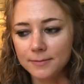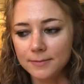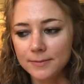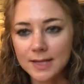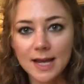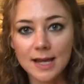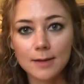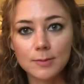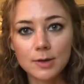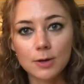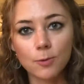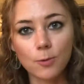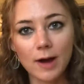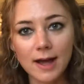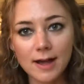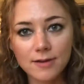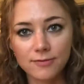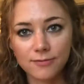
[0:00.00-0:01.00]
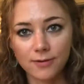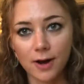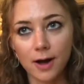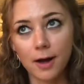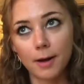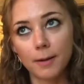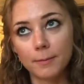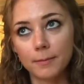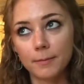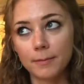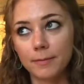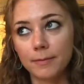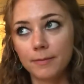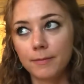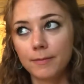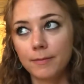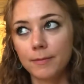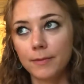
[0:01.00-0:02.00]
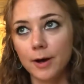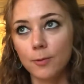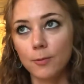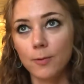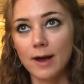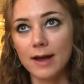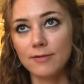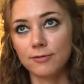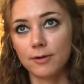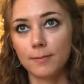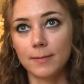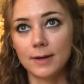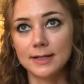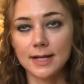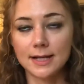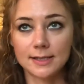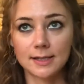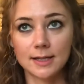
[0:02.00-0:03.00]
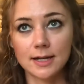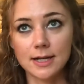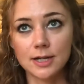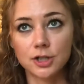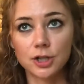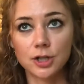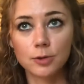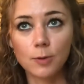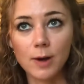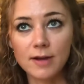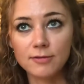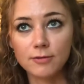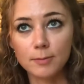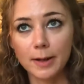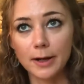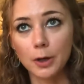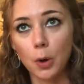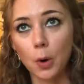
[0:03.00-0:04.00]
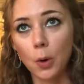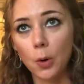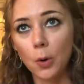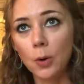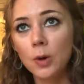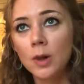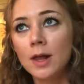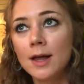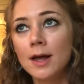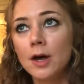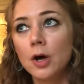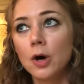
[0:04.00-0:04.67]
taking me away from my destination, away from my goal,